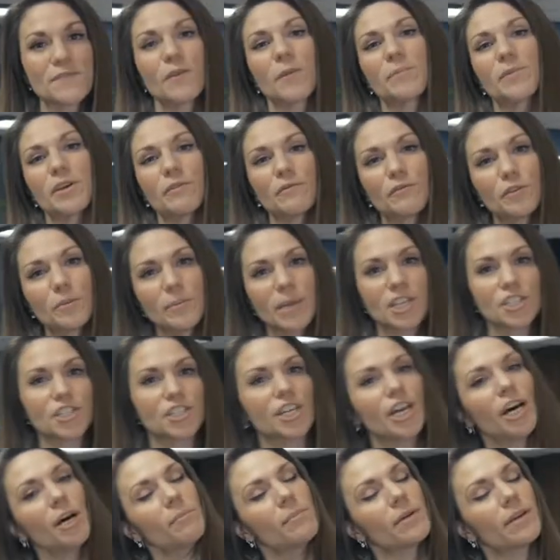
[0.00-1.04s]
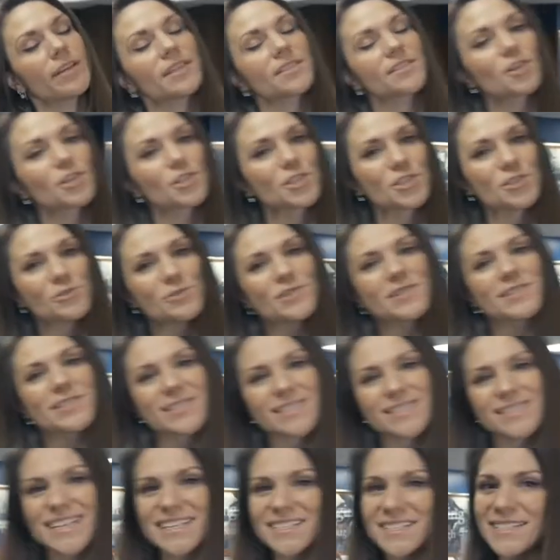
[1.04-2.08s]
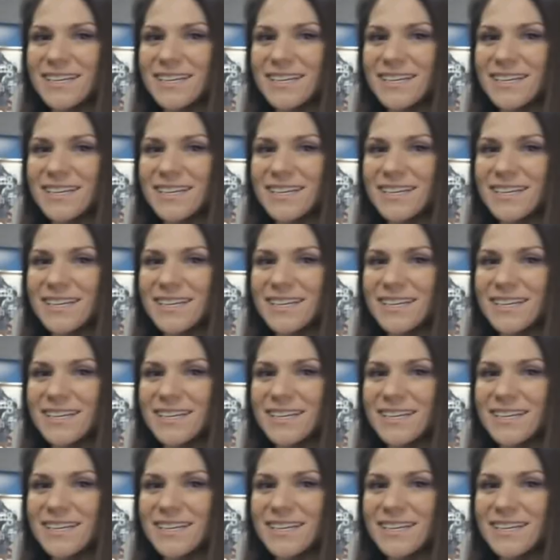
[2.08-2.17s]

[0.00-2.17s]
from the Information Hub is our Student Success